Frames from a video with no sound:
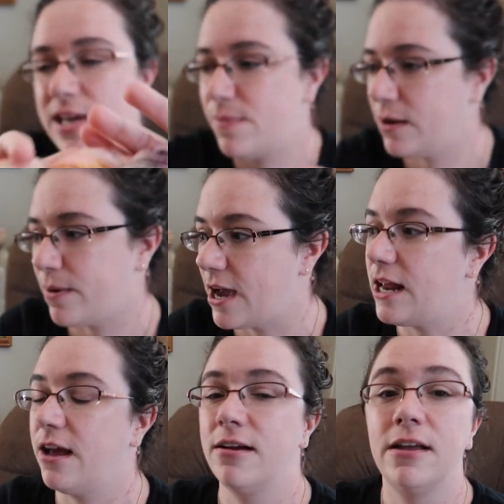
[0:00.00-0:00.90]
A deep and
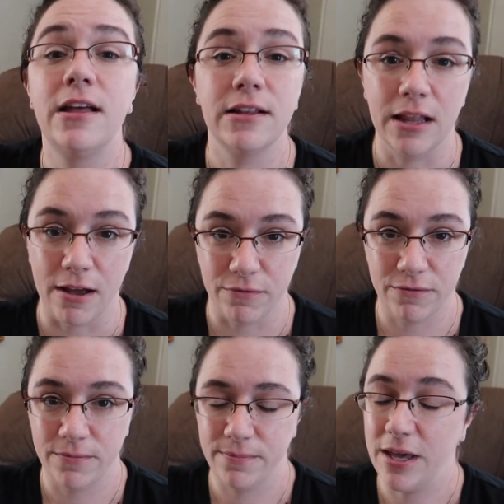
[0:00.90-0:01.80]
abiding love,
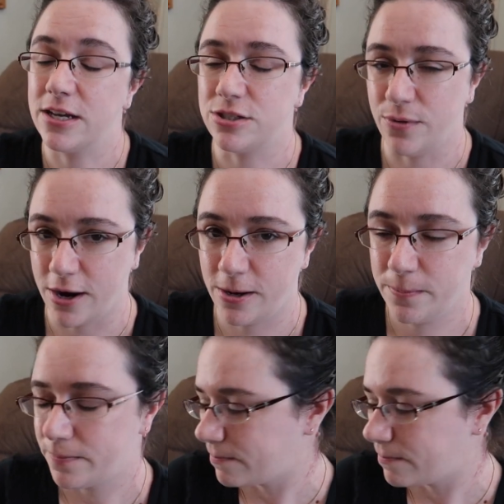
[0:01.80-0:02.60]
because you are.